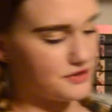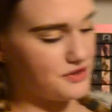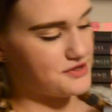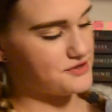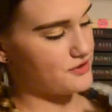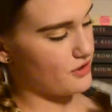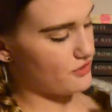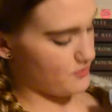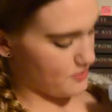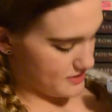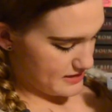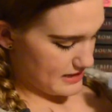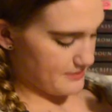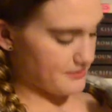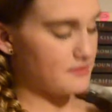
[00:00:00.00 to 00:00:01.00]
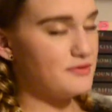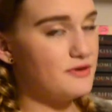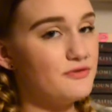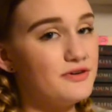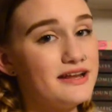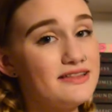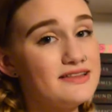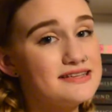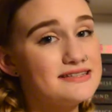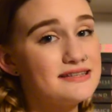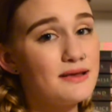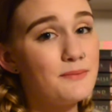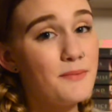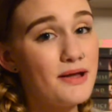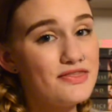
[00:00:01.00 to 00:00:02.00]
these are all the books that I'm going to be reading this
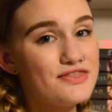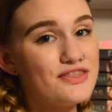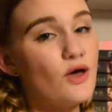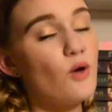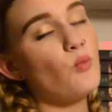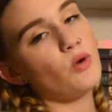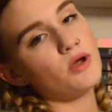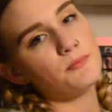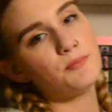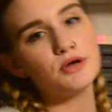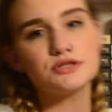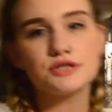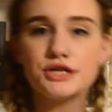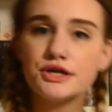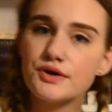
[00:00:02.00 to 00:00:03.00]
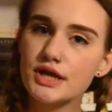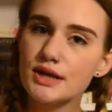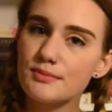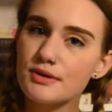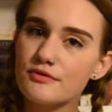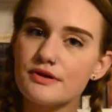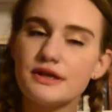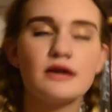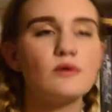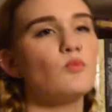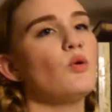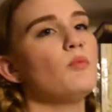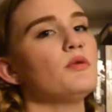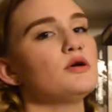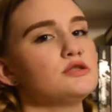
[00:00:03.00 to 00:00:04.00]
month. What books are you going to be reading?
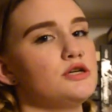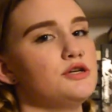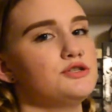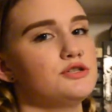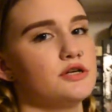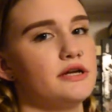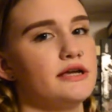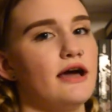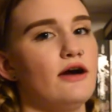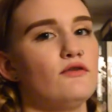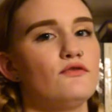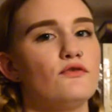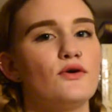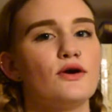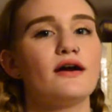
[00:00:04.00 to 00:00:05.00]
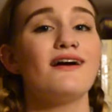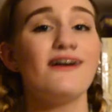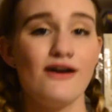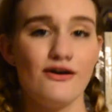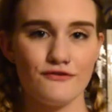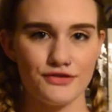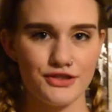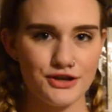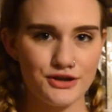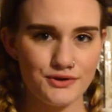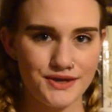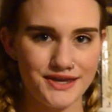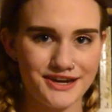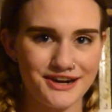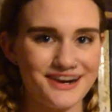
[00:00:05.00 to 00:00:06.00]
What books are you starting out for for the new
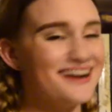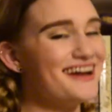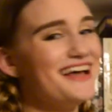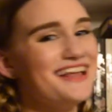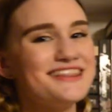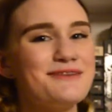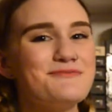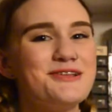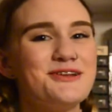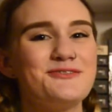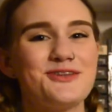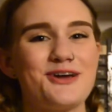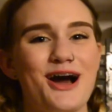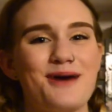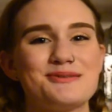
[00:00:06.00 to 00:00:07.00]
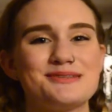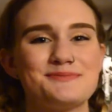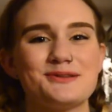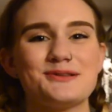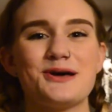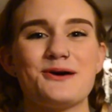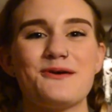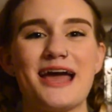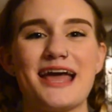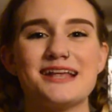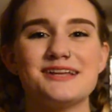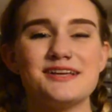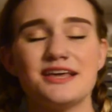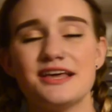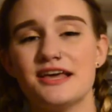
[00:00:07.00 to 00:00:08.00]
year? Let me know in the comments below
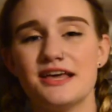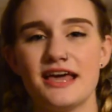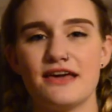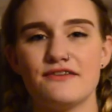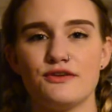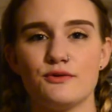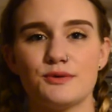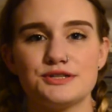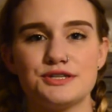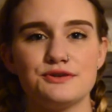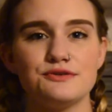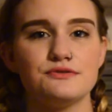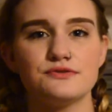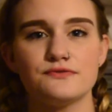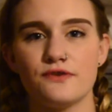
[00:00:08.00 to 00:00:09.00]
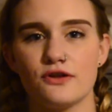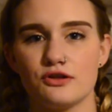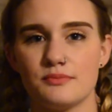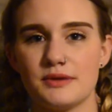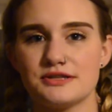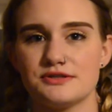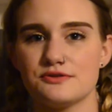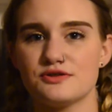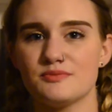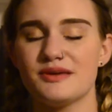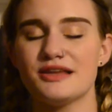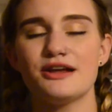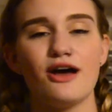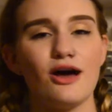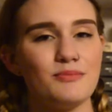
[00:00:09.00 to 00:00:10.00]
and if you want to follow my social
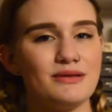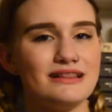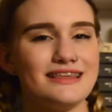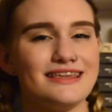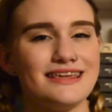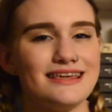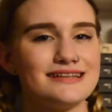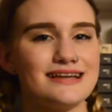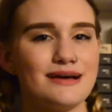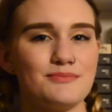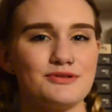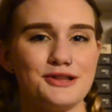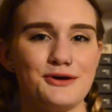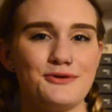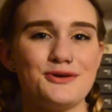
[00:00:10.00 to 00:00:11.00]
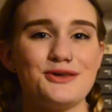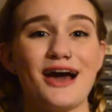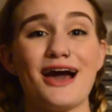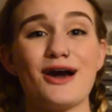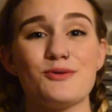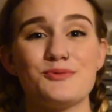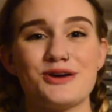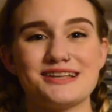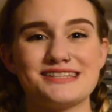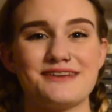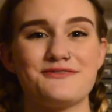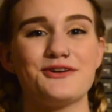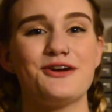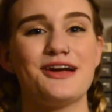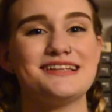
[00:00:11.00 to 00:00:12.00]
media, I'll be linking it down below. I hope you guys have
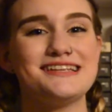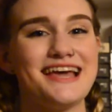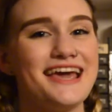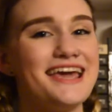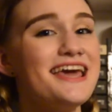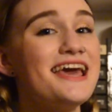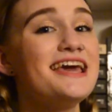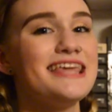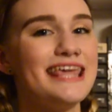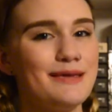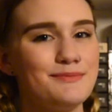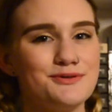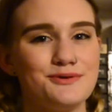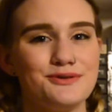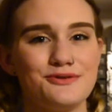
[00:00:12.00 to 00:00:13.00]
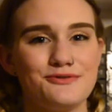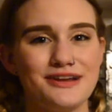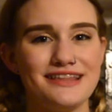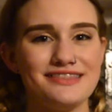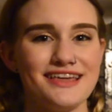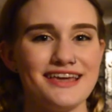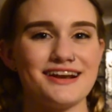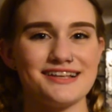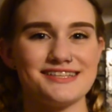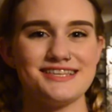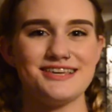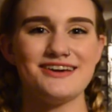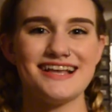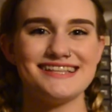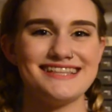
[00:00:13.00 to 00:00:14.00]
a great day. Keep doing the reading thing and I'll see
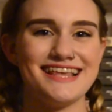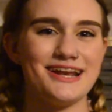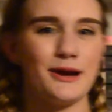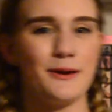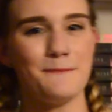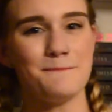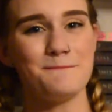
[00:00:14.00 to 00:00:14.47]
you guys later.